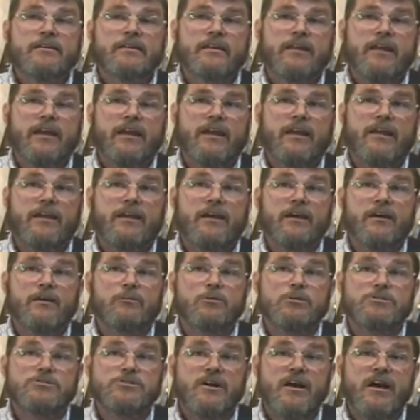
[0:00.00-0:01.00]
They
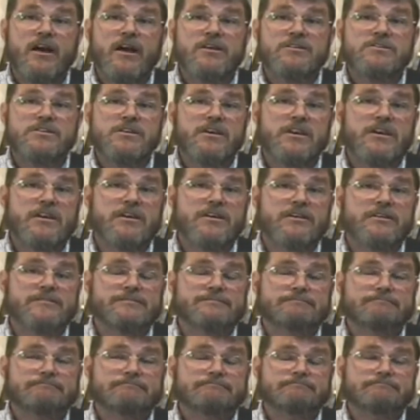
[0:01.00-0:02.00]
were trying to get
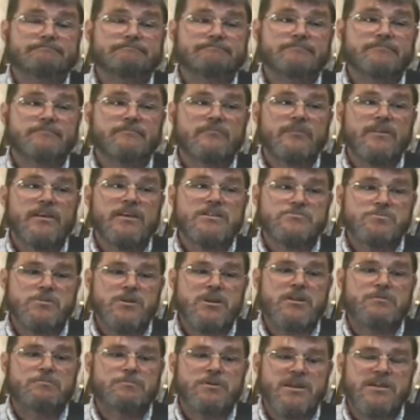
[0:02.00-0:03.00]
as
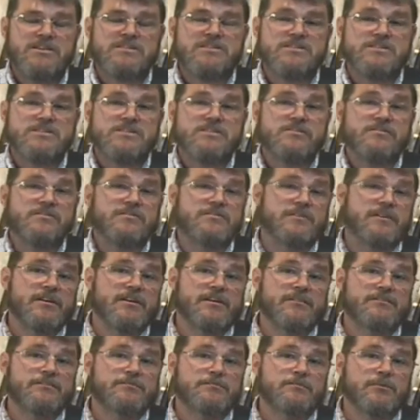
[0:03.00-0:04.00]
many pieces of
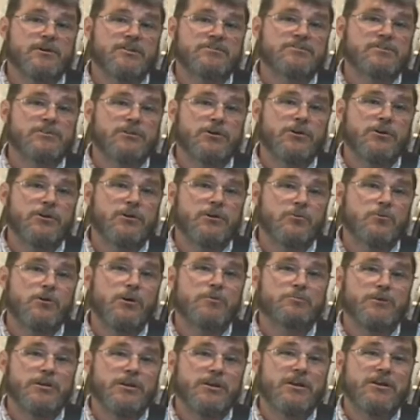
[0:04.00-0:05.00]
muzzleloading
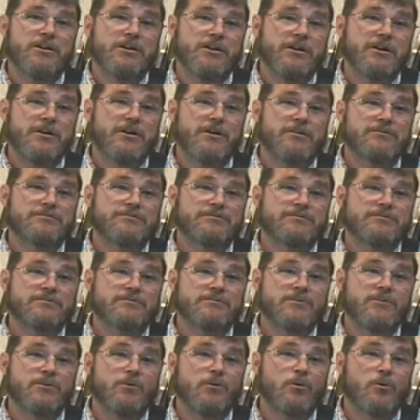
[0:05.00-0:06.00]
equipment in here
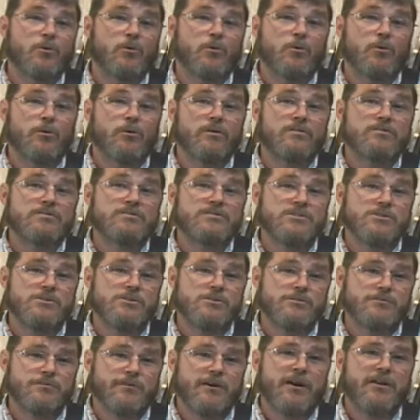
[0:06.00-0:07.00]

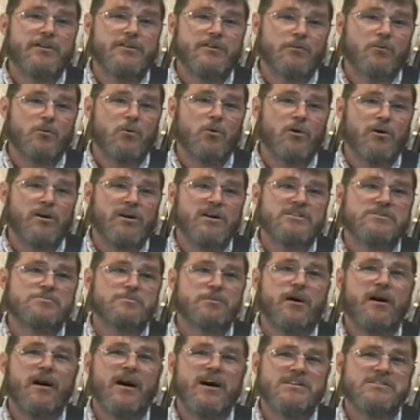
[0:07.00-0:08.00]
to fight the war as
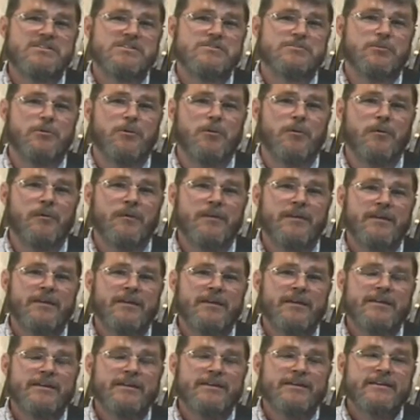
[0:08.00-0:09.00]
possible.
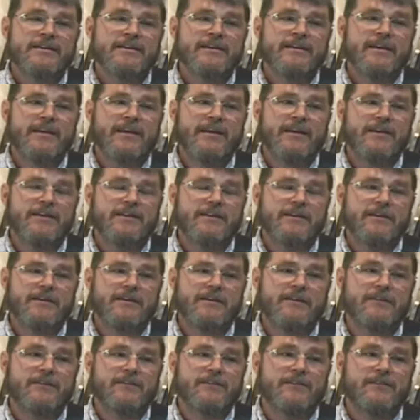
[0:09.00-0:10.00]
And
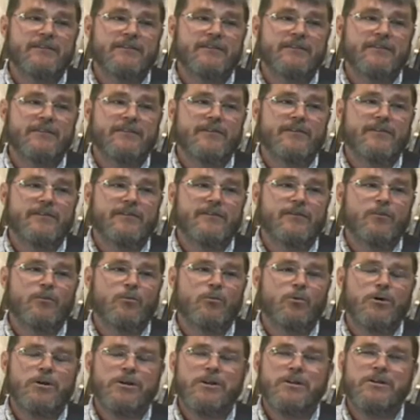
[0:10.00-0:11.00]

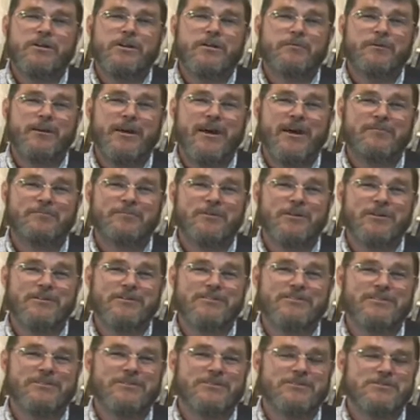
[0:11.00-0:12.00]
what ended up
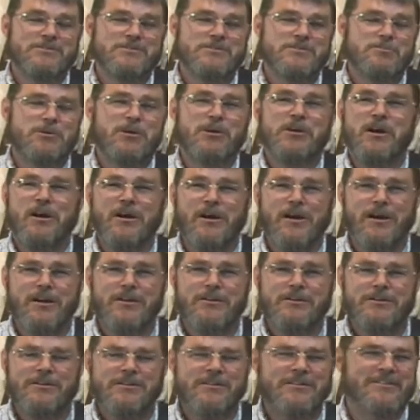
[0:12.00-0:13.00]
happening, to be
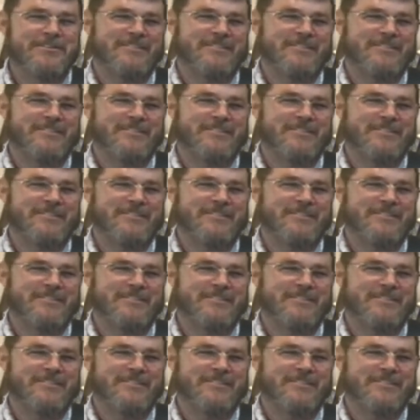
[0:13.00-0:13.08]
kind,